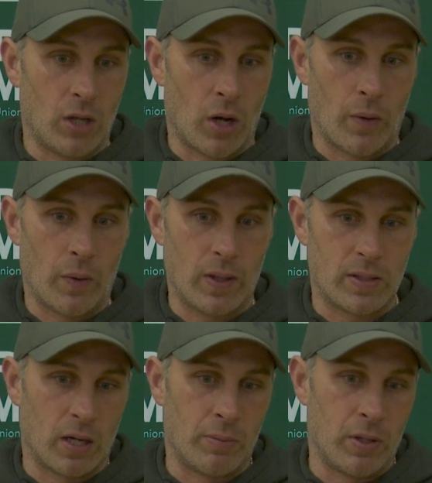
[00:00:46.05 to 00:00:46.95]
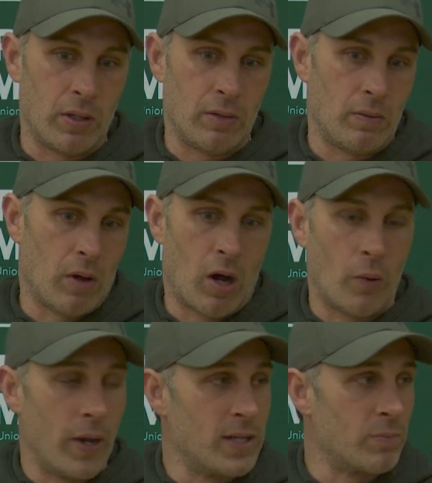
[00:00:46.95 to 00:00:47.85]
you know, it's going to be
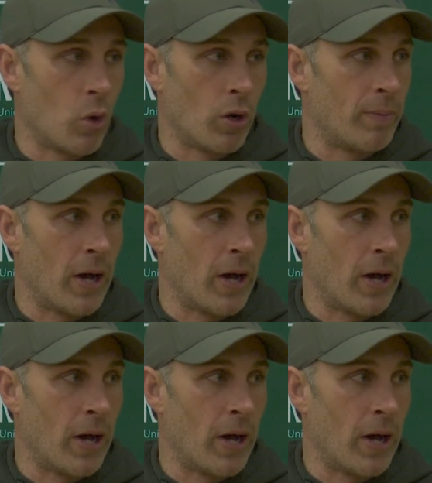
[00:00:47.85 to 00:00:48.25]
always more